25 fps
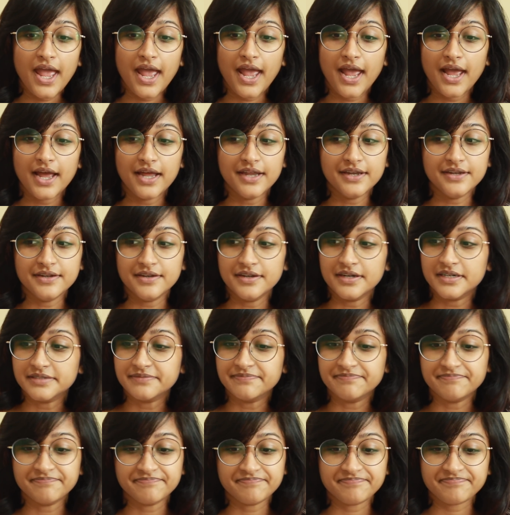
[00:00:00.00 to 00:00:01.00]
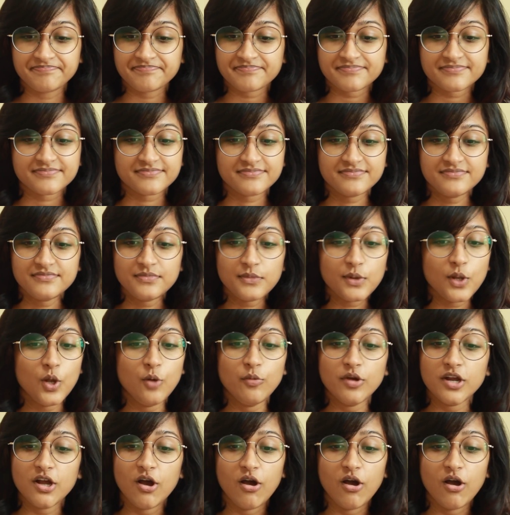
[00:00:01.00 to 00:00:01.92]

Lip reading: And oh my